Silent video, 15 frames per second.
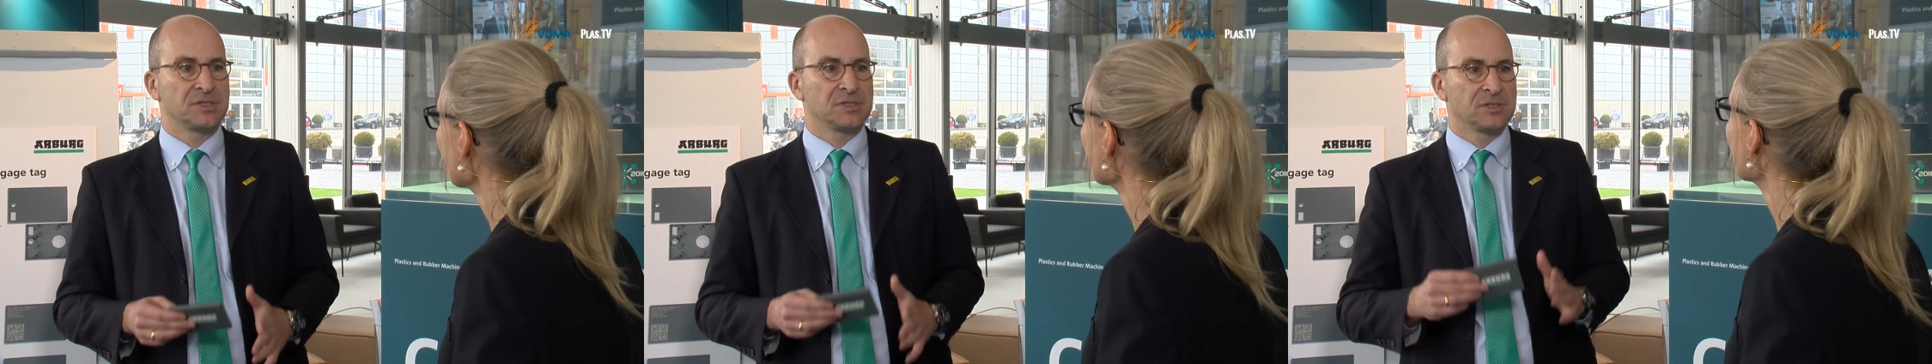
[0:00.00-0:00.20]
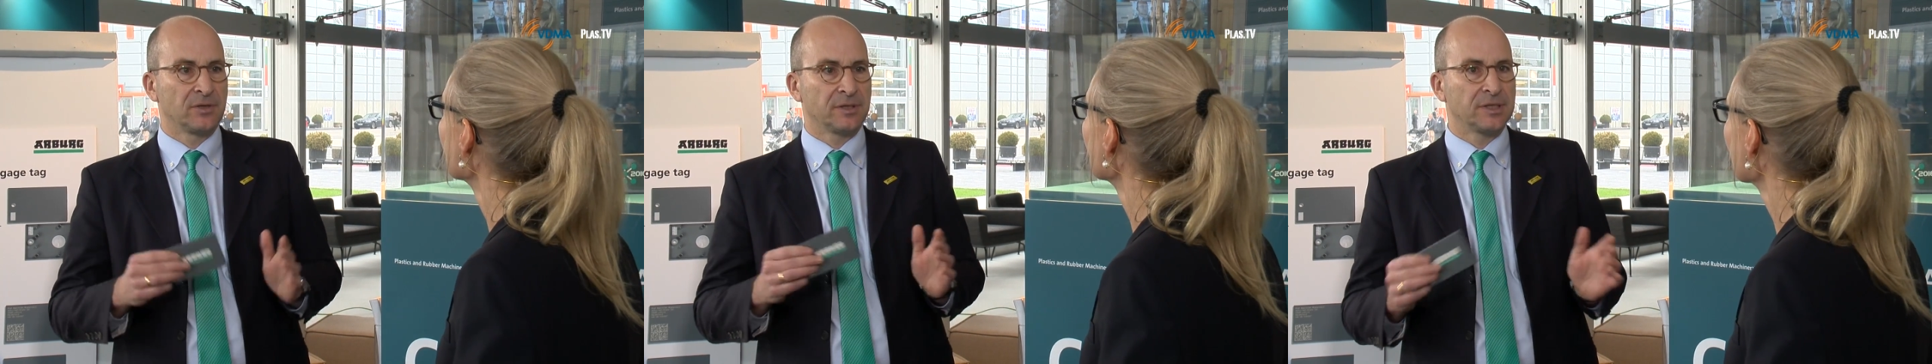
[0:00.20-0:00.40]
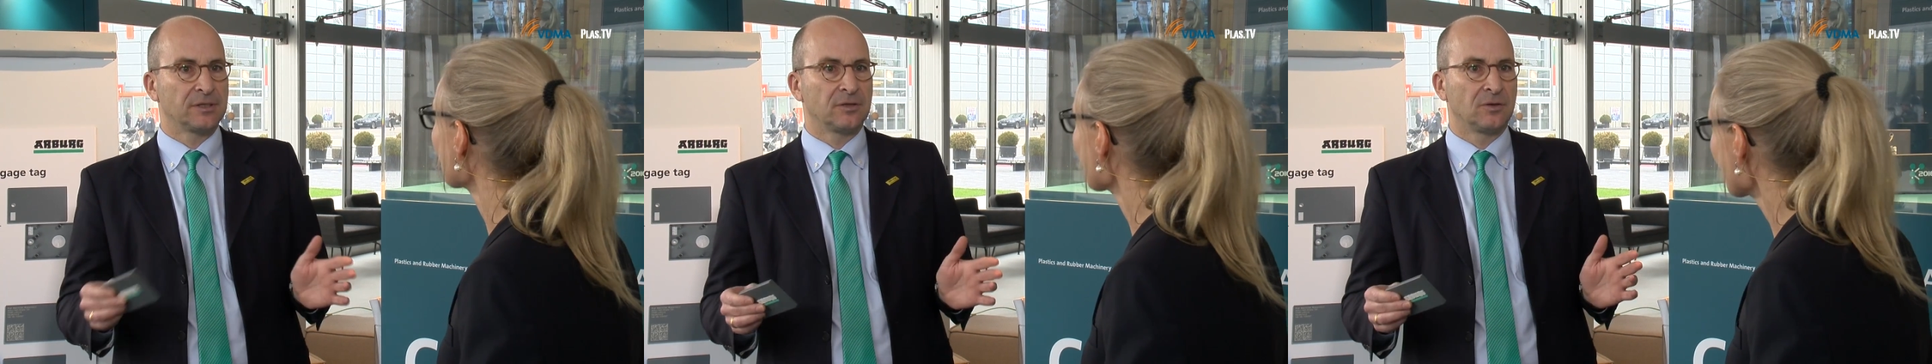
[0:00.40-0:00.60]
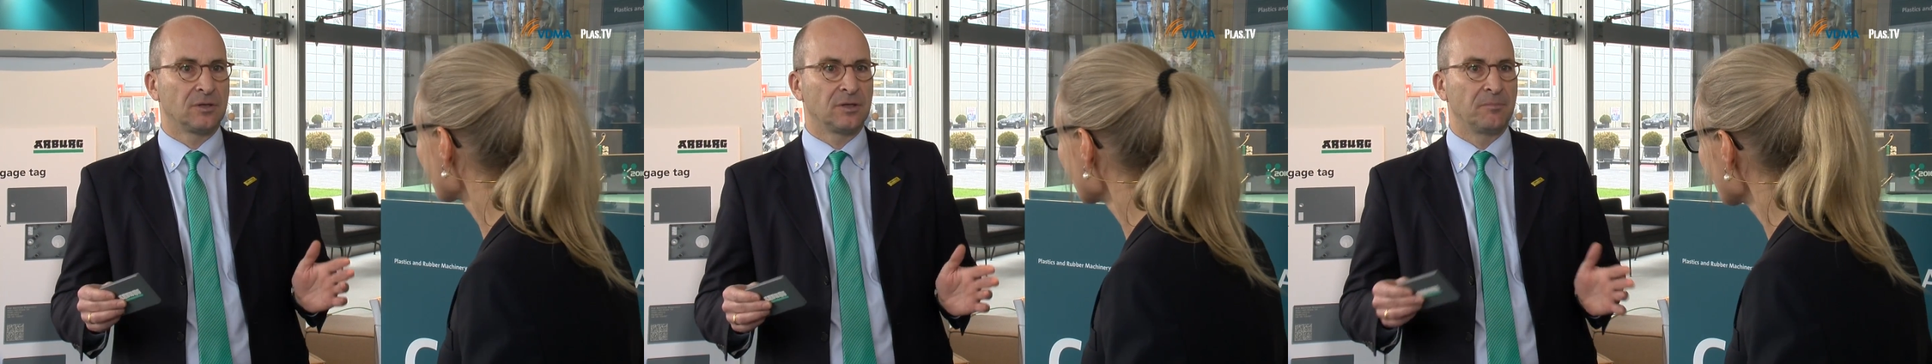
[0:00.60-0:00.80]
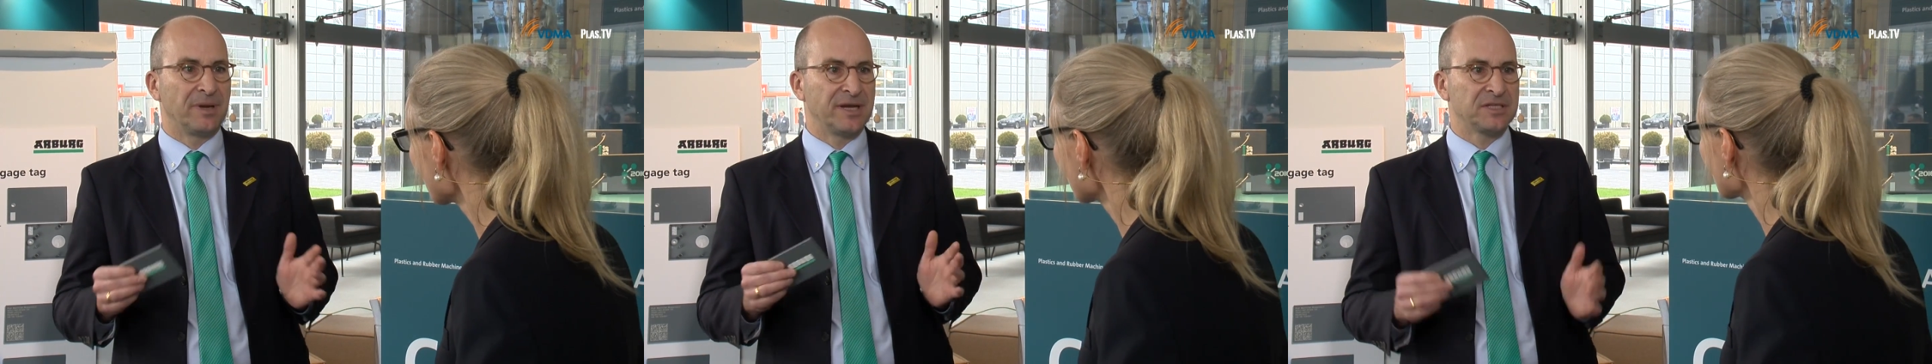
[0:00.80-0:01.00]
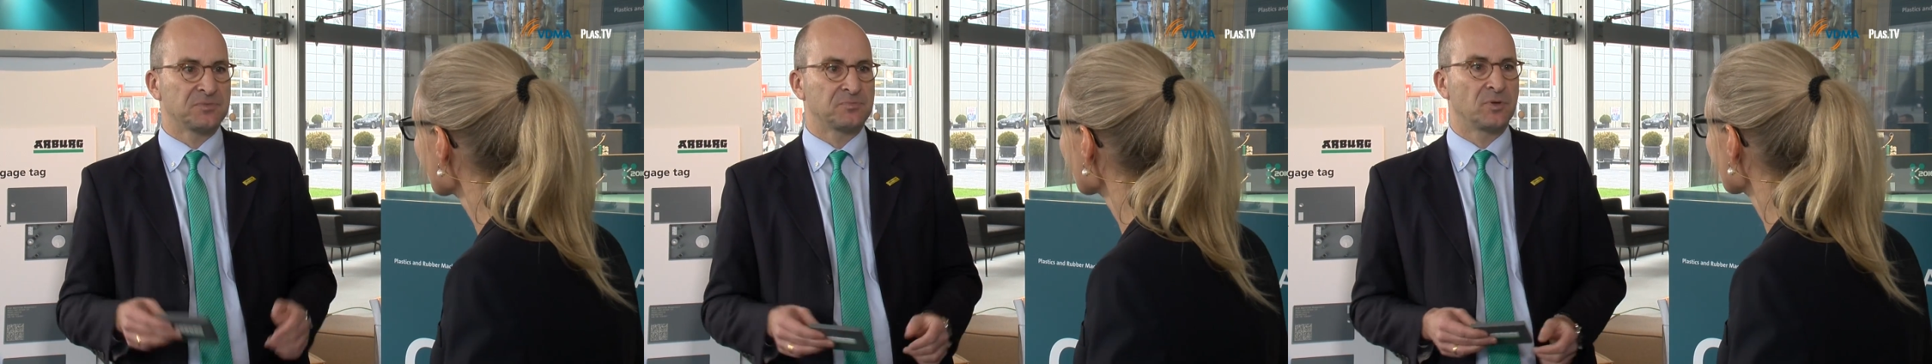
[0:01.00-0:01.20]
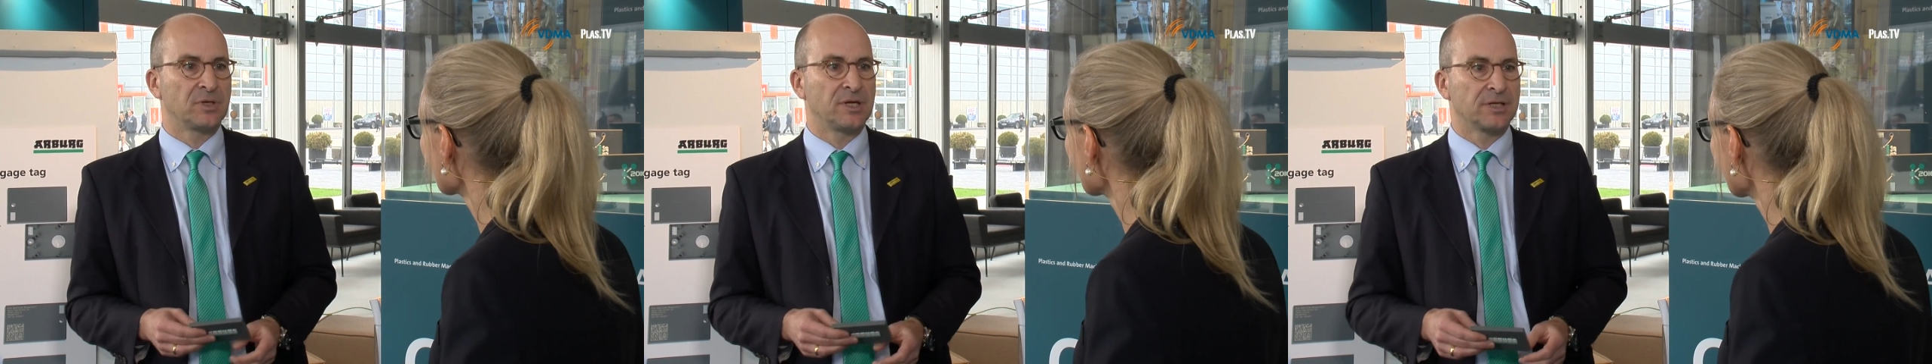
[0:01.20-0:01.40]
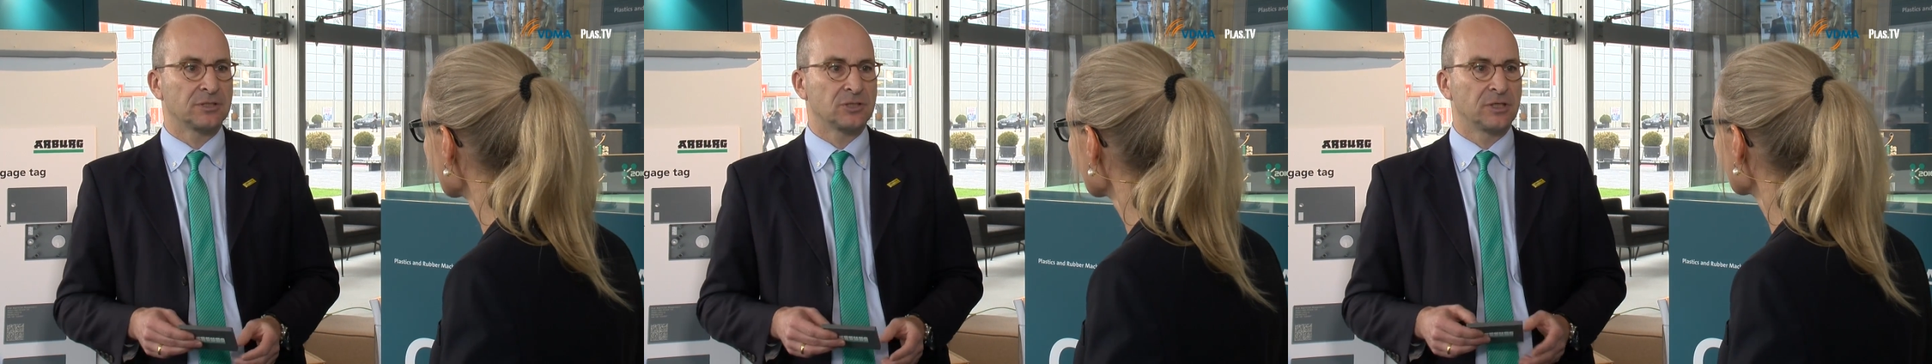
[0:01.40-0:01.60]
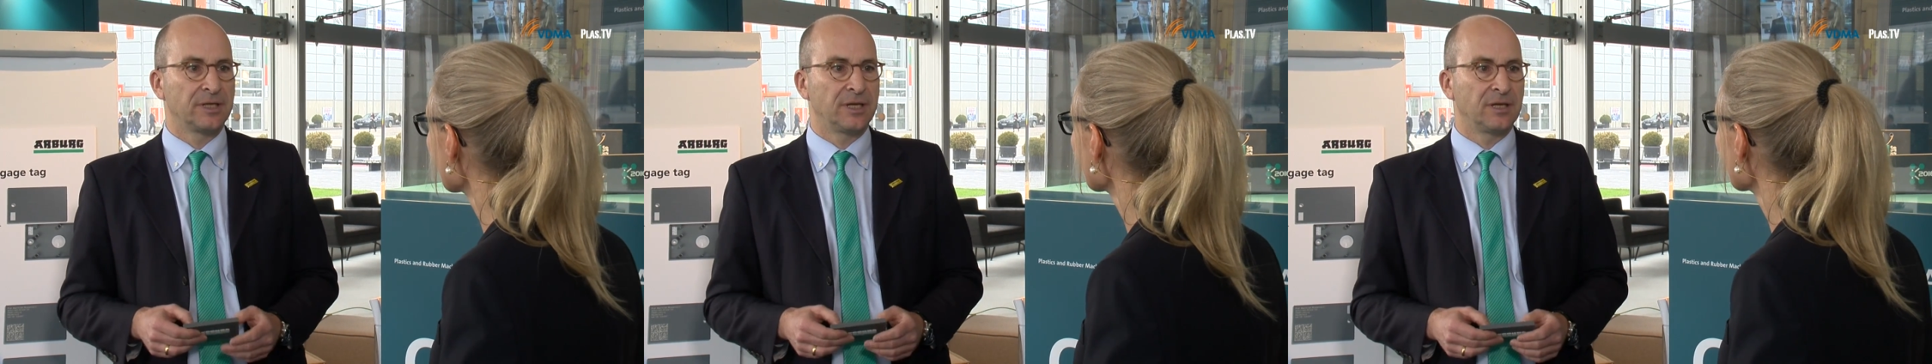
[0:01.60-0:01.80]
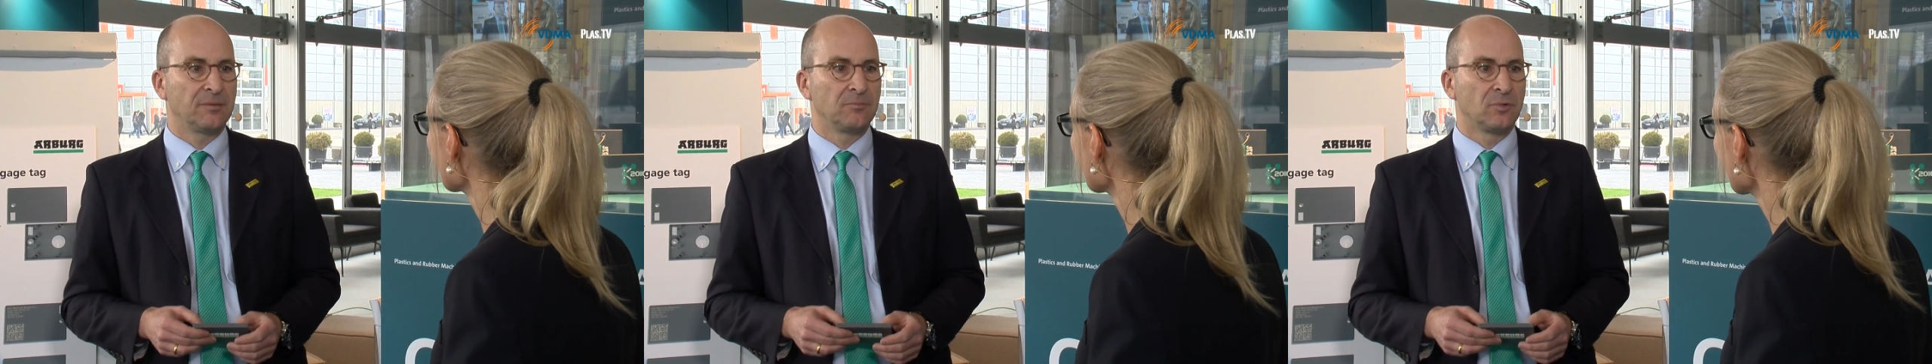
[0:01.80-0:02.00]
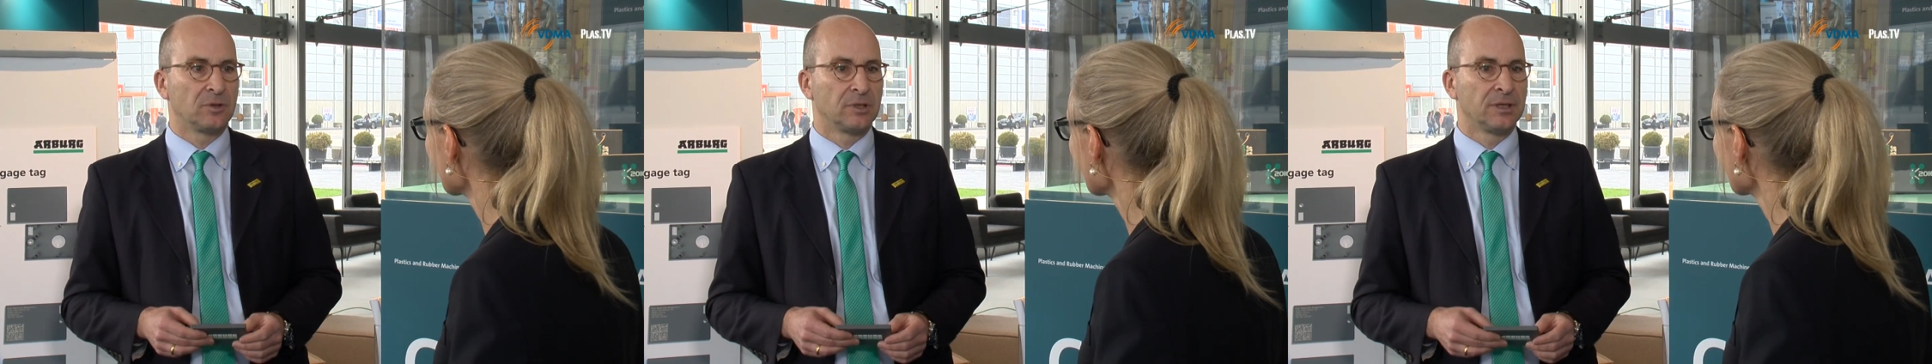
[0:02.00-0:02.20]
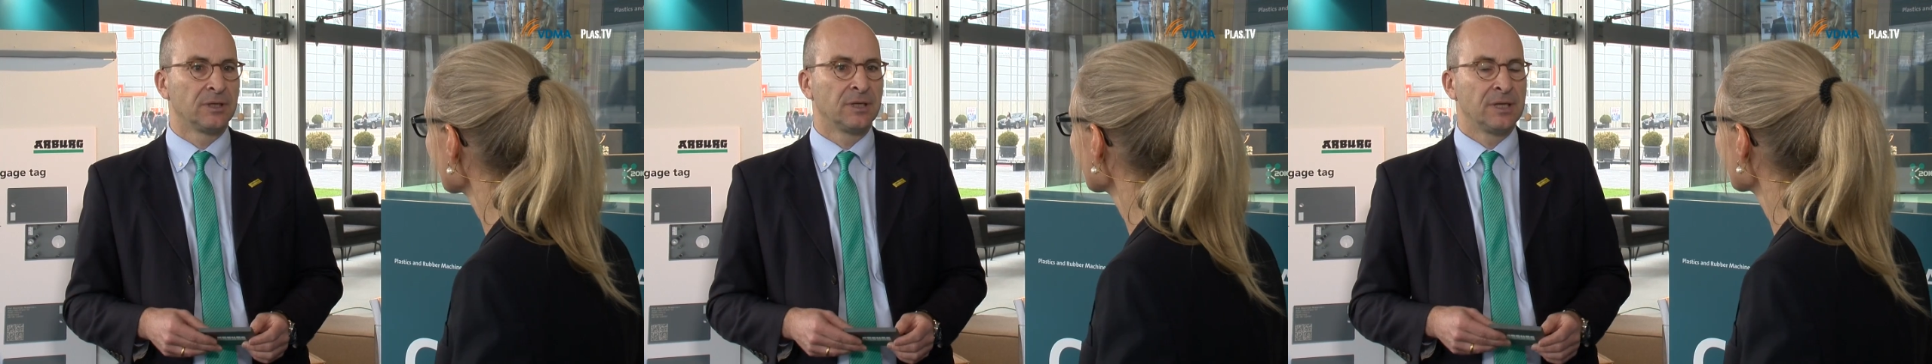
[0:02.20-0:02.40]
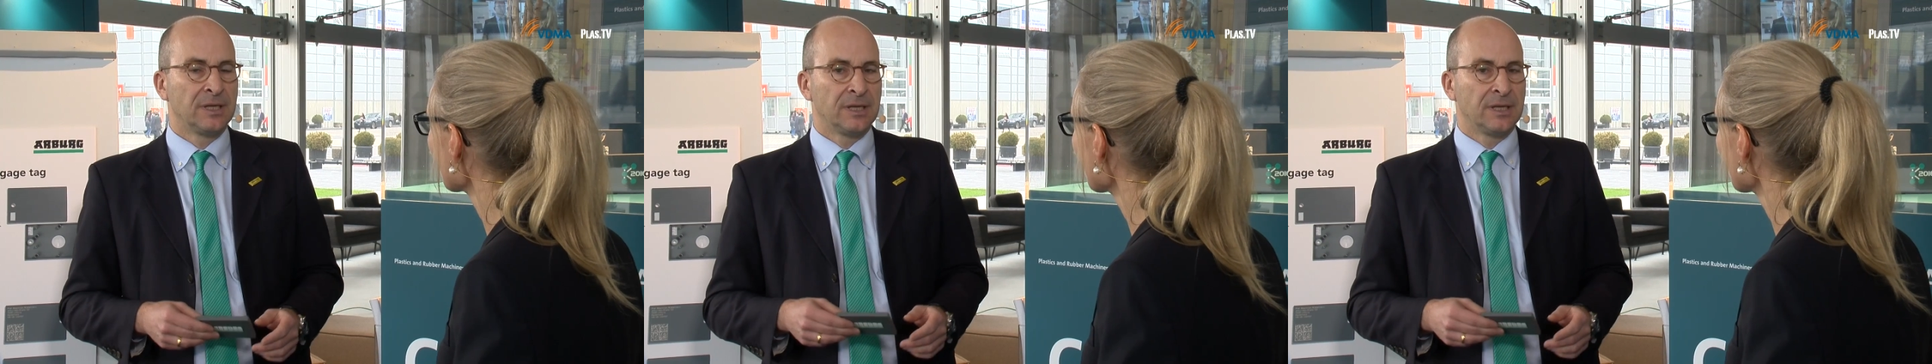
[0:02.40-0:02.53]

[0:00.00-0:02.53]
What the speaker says: It's not at all mass production anymore.